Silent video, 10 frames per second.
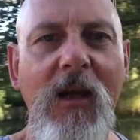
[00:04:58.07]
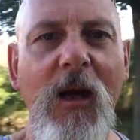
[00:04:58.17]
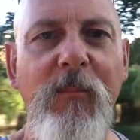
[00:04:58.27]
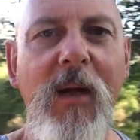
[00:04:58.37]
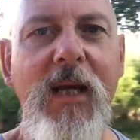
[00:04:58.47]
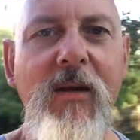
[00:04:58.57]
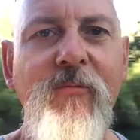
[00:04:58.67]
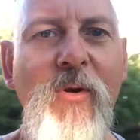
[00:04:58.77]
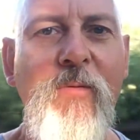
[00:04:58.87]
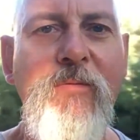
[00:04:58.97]
and making
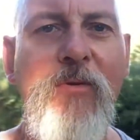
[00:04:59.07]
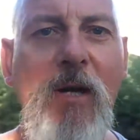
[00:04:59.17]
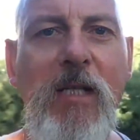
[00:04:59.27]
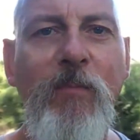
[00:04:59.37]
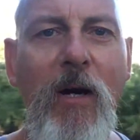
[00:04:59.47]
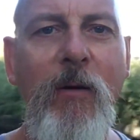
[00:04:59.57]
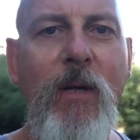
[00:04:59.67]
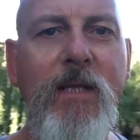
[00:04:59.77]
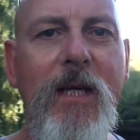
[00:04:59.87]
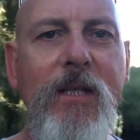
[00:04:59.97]
room for
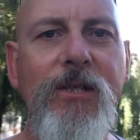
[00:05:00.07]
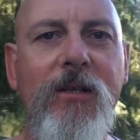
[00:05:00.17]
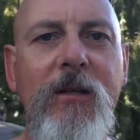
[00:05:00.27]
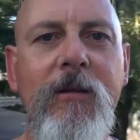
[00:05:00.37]
experimentation.